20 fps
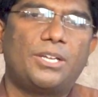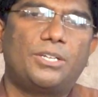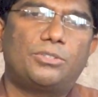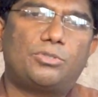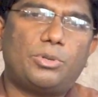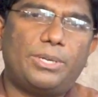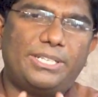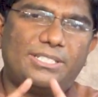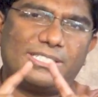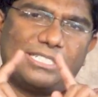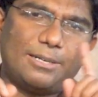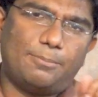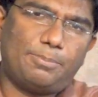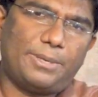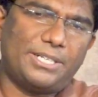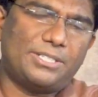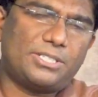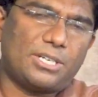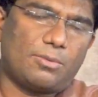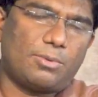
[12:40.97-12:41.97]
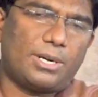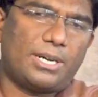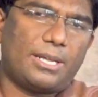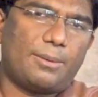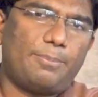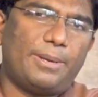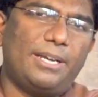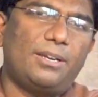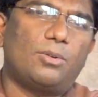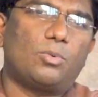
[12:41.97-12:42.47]
So, in septic shock, what
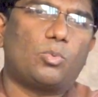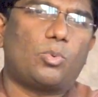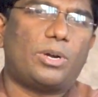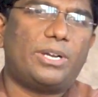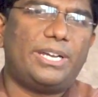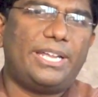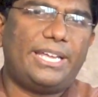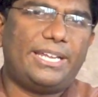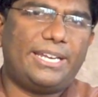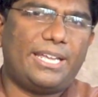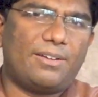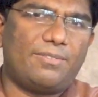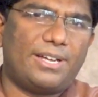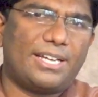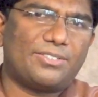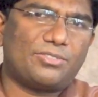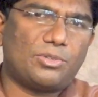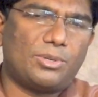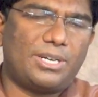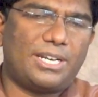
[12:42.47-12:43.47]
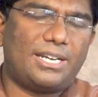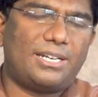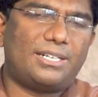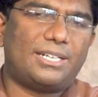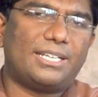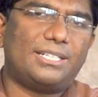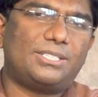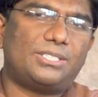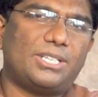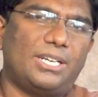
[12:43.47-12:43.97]
happened? One area
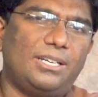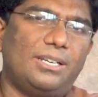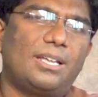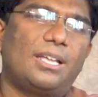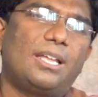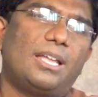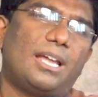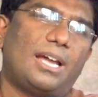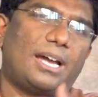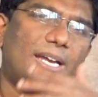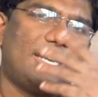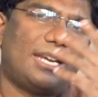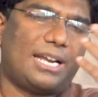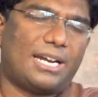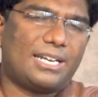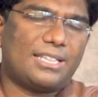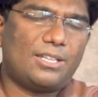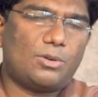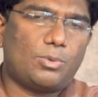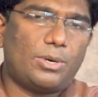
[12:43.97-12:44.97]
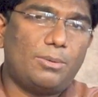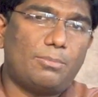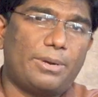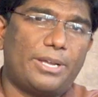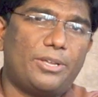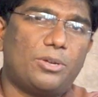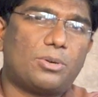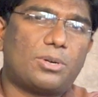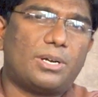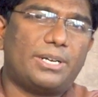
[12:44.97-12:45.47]
vasodilatation and another one
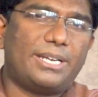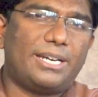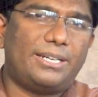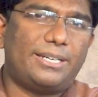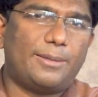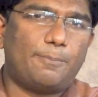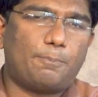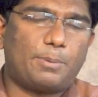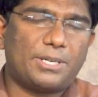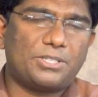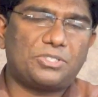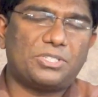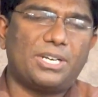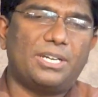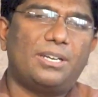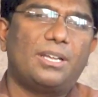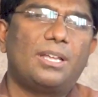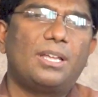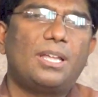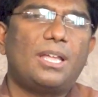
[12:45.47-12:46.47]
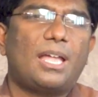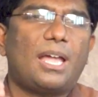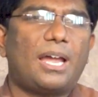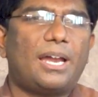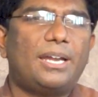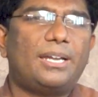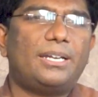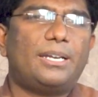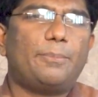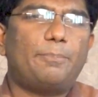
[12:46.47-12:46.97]
myocardial depression,
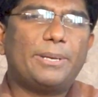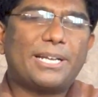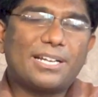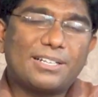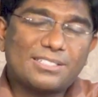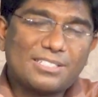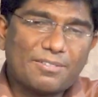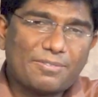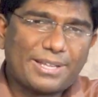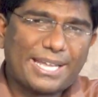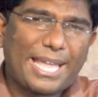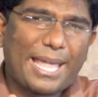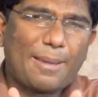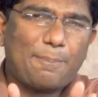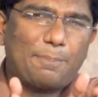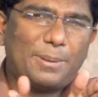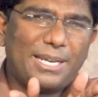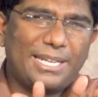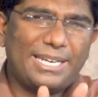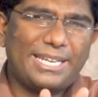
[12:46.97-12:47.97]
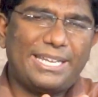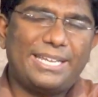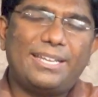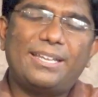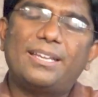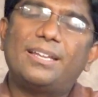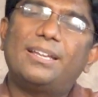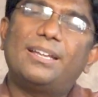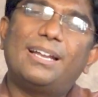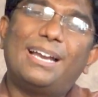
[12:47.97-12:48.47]
and because of capillary
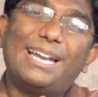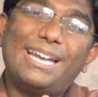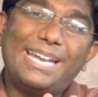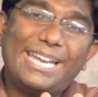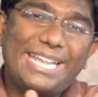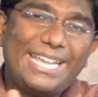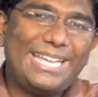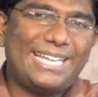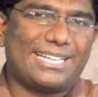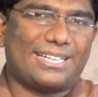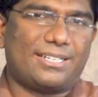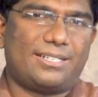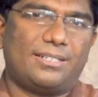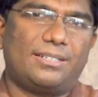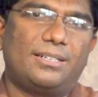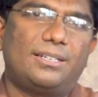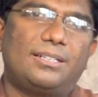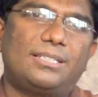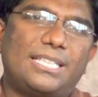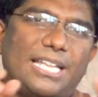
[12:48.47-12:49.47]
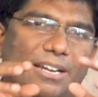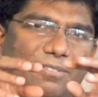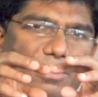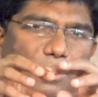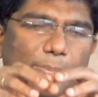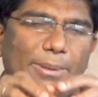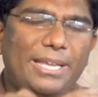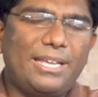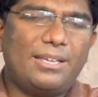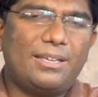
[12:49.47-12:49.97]
leak, there
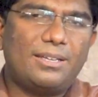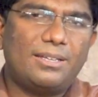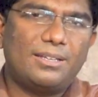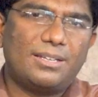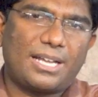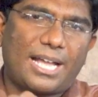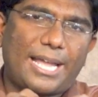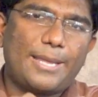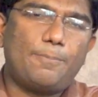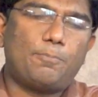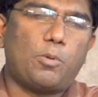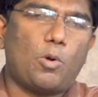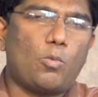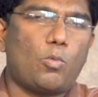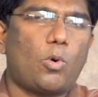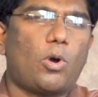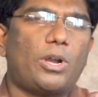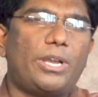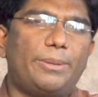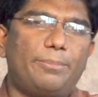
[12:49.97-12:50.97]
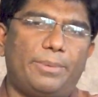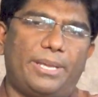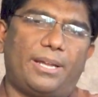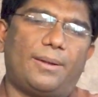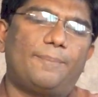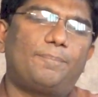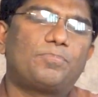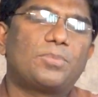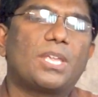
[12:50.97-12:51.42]
will be hypovolemia.